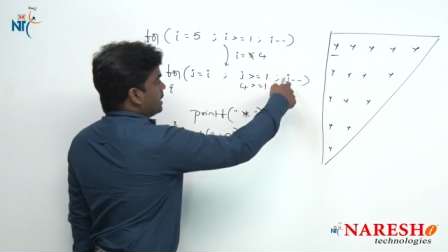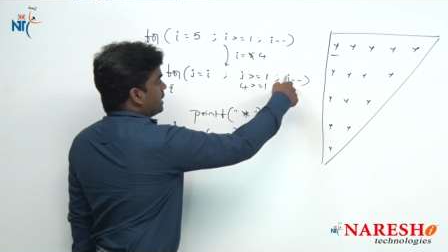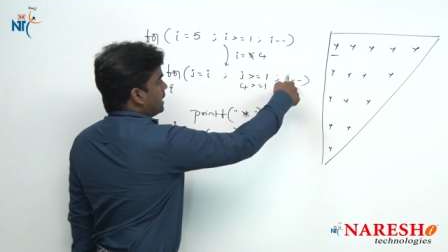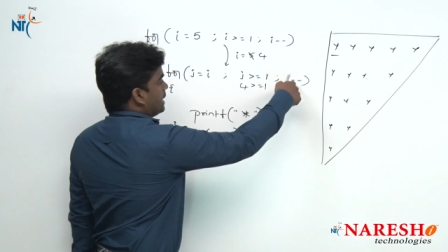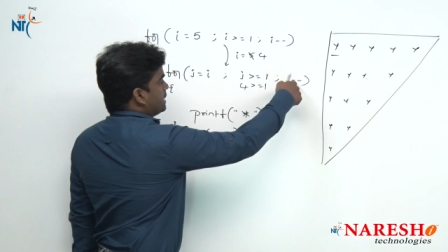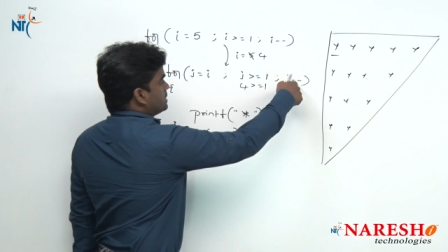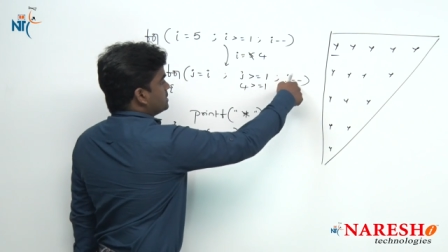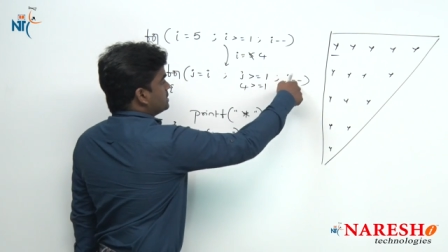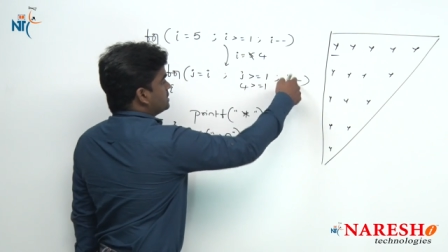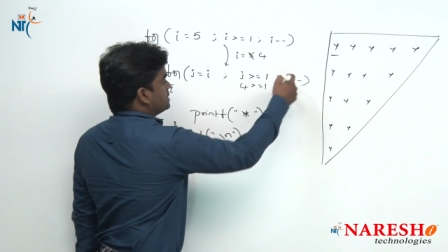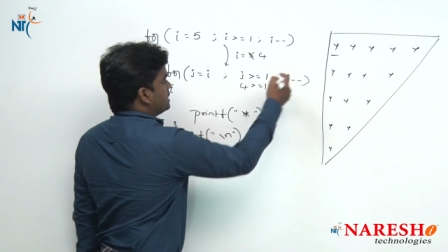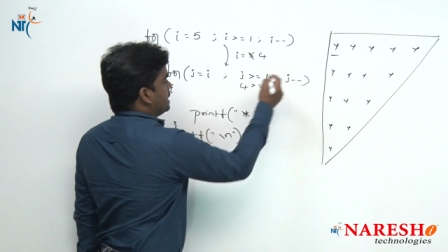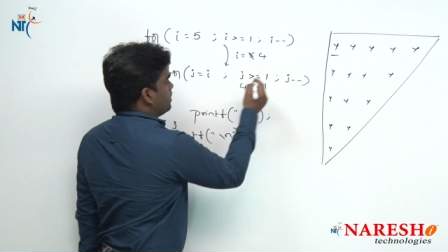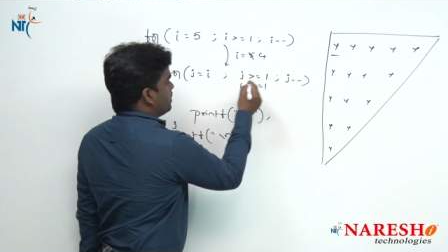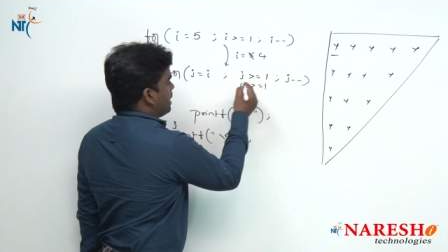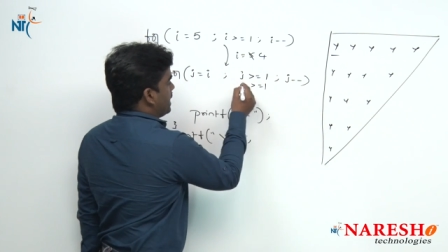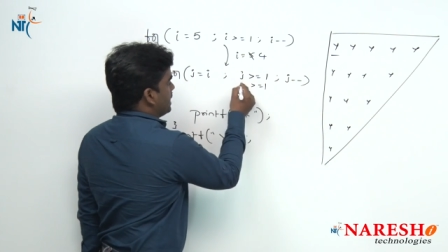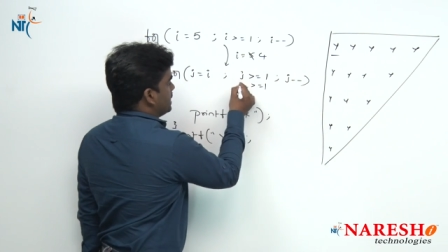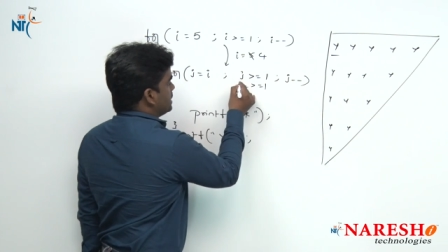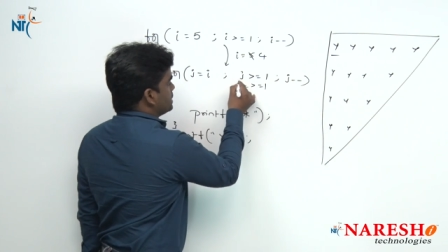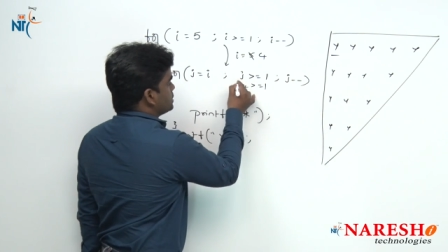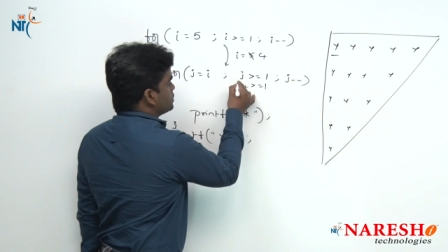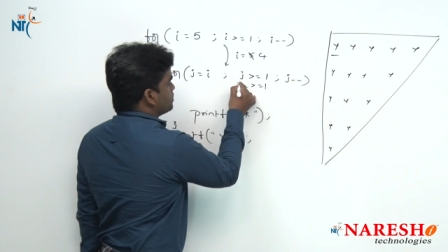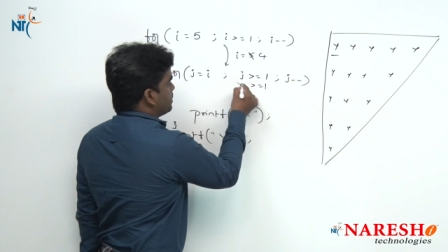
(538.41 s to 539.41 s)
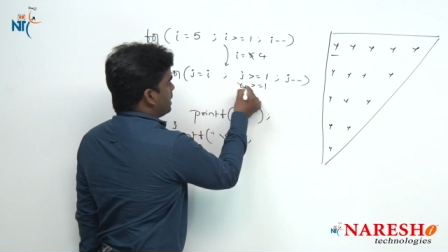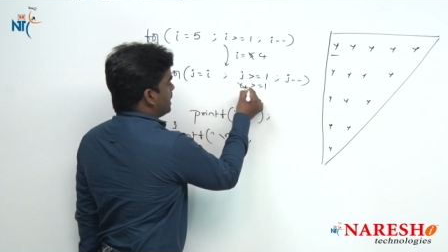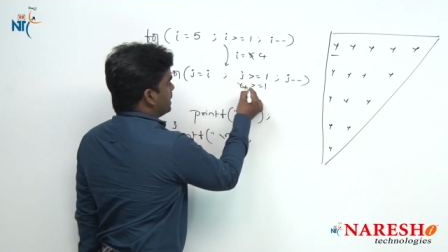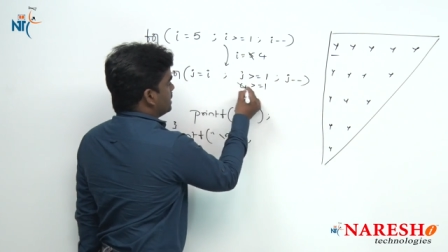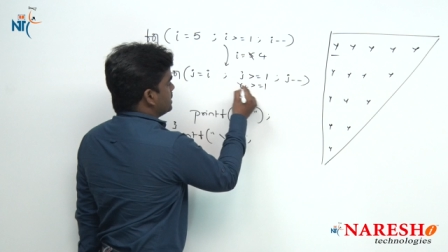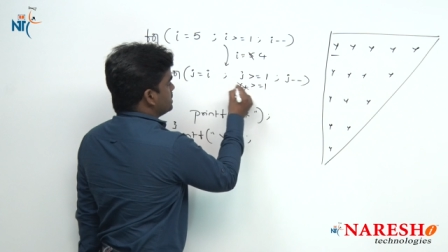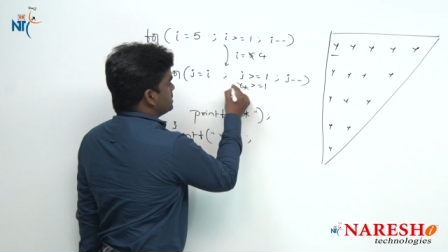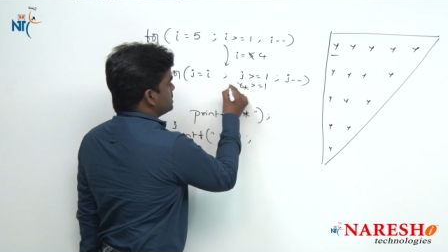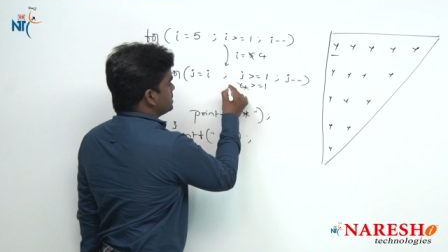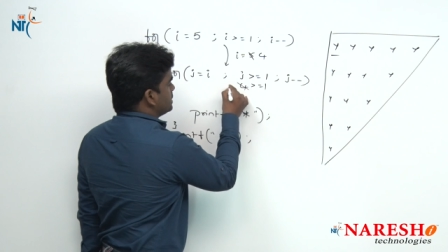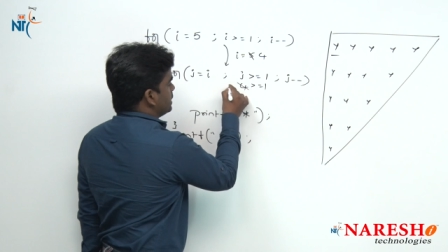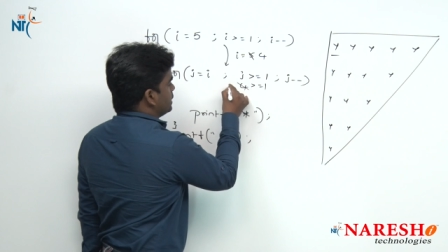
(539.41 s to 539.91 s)
Next J minus
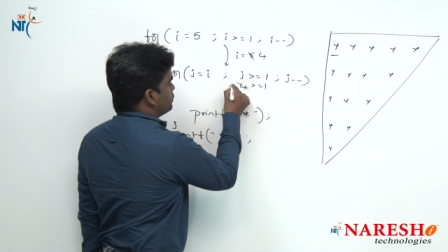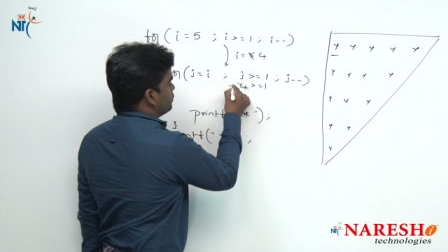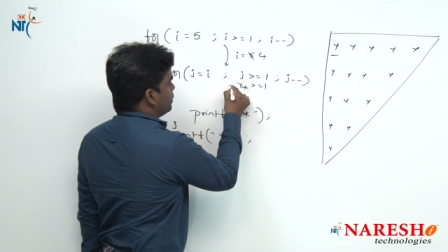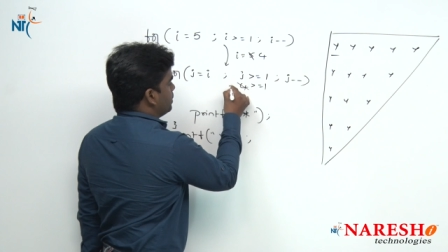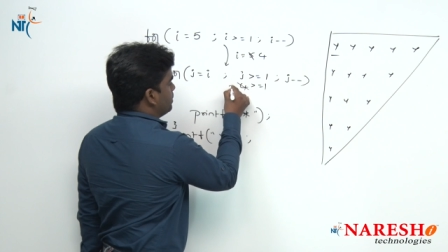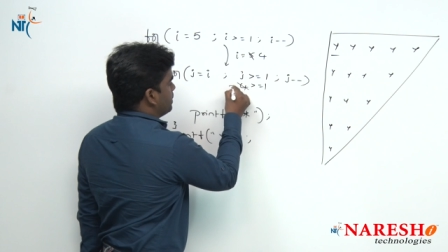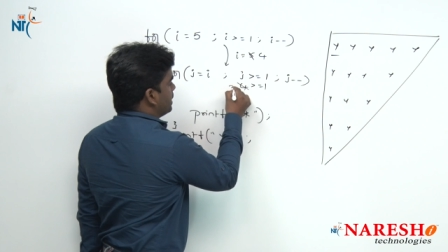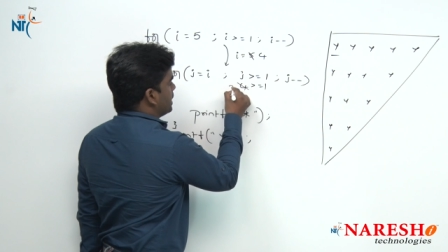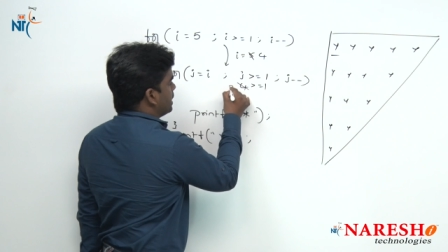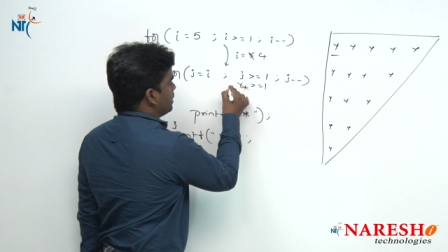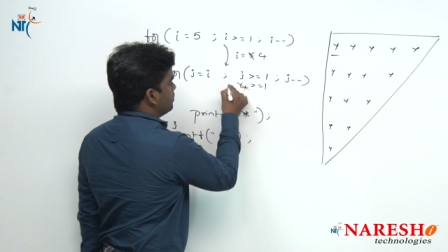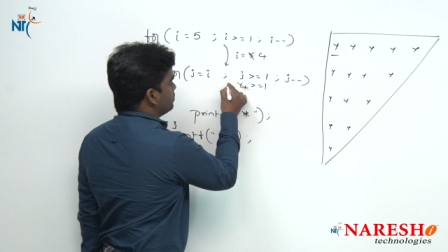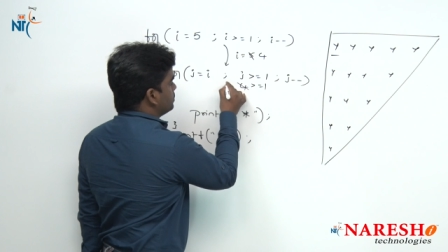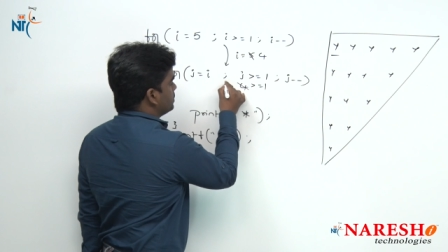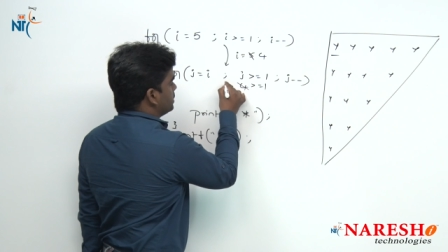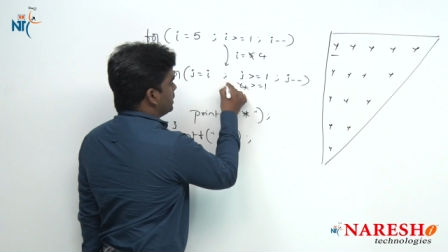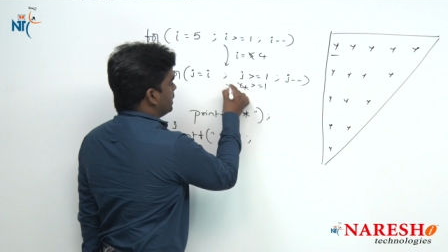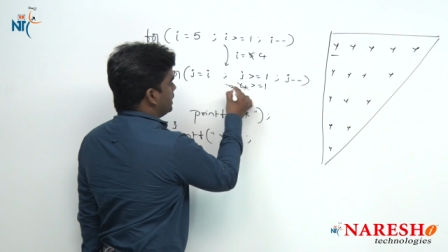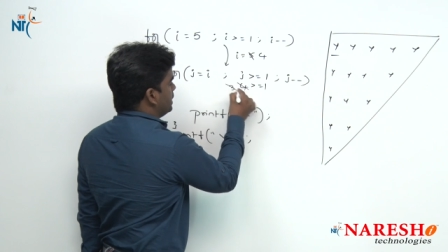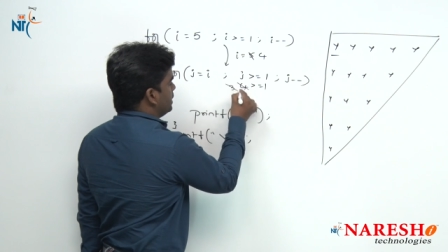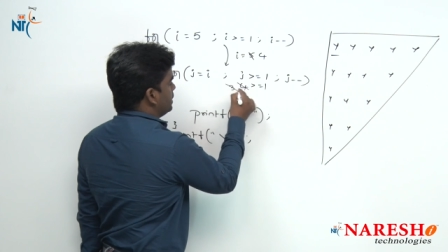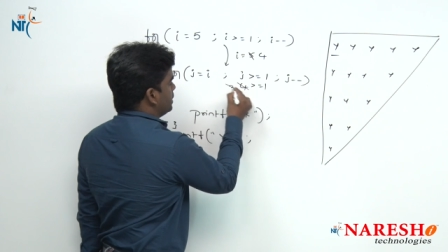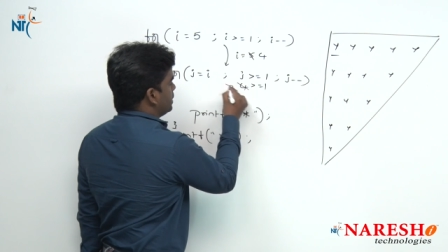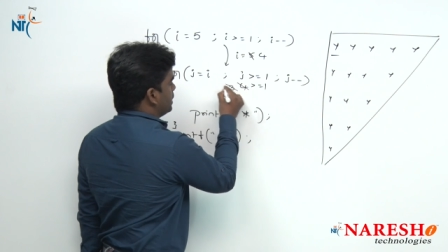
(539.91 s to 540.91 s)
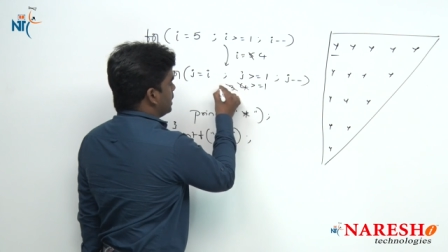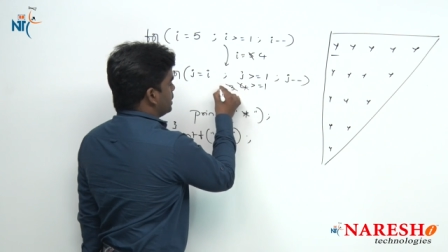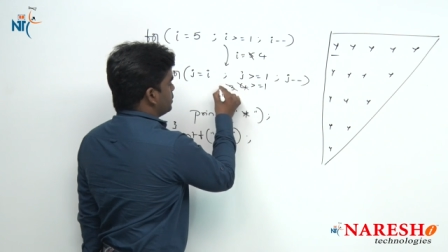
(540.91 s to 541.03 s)
minus, it will become 3,